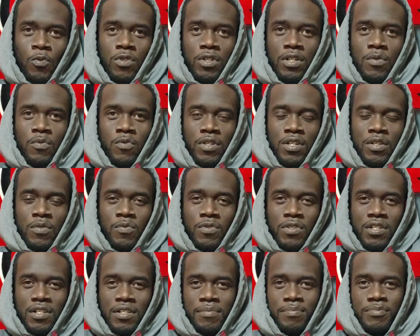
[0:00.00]
What up, what up,
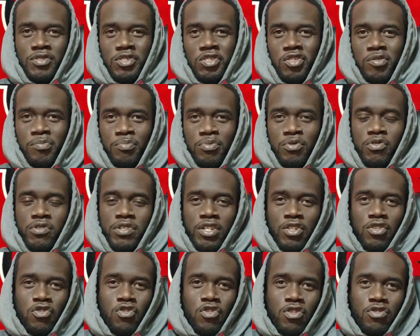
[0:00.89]
what up? It's your
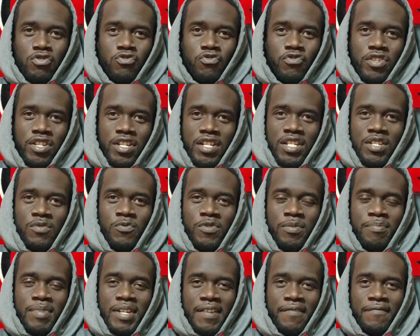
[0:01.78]
boy, Cardinal Red, and
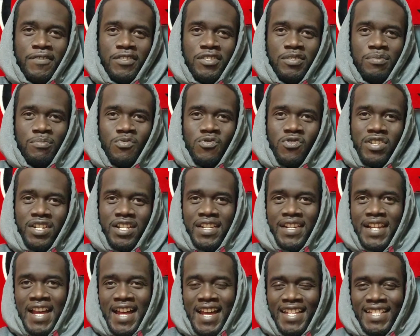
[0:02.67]
we back for some more of
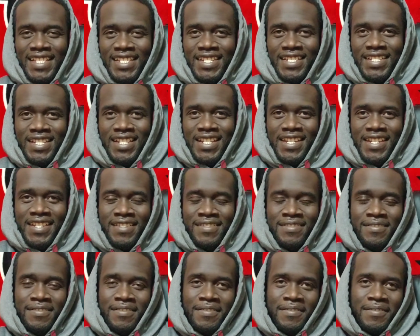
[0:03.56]
that Ali
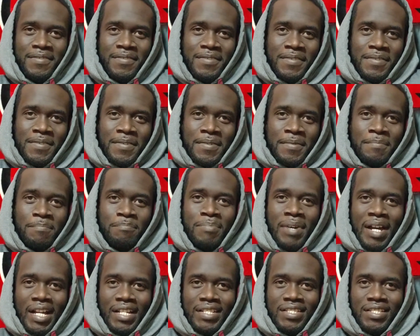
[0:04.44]
Land
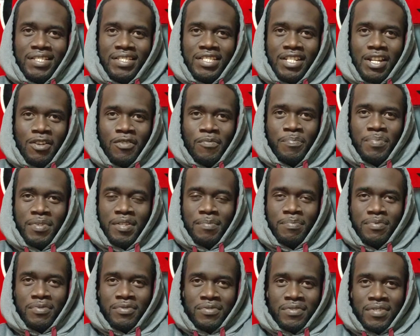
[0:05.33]
boxing talk,
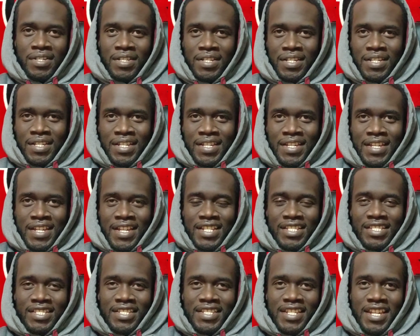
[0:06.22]
people.
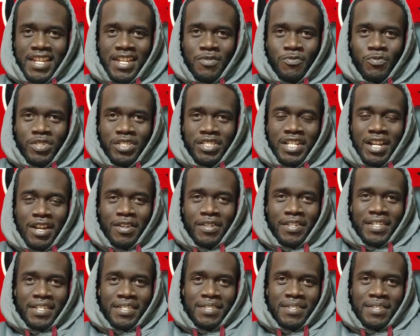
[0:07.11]
And today we
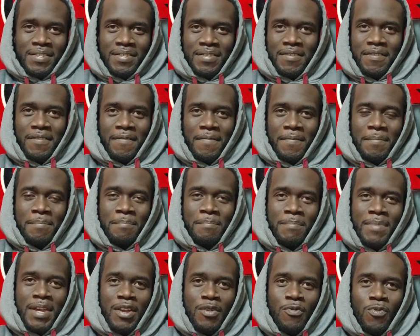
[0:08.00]
talking
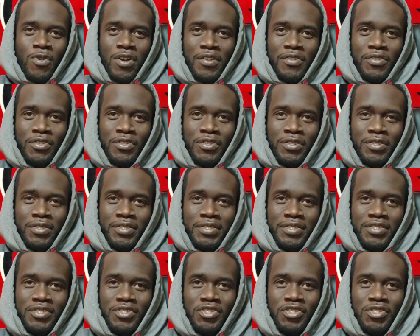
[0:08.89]
Mayweather
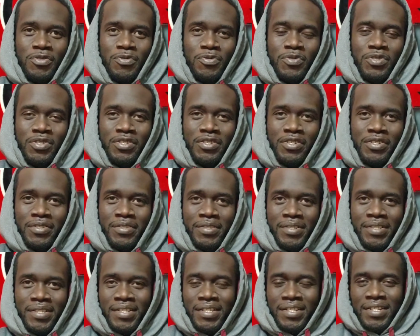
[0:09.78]
Jr.
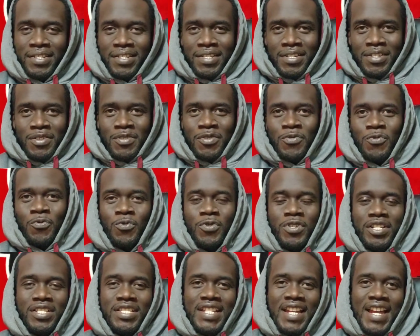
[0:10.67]

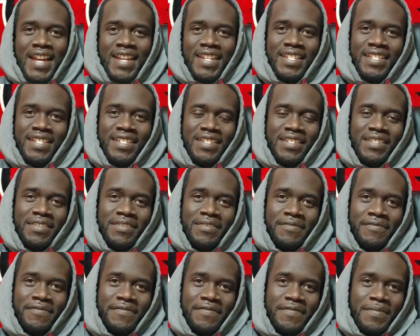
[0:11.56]
will not
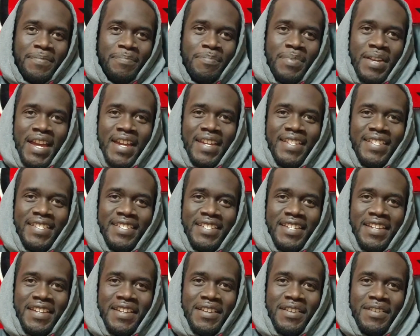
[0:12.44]
give
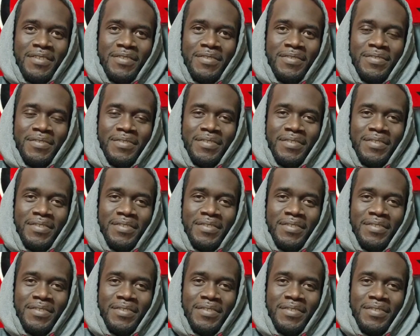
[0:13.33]
Pacquiao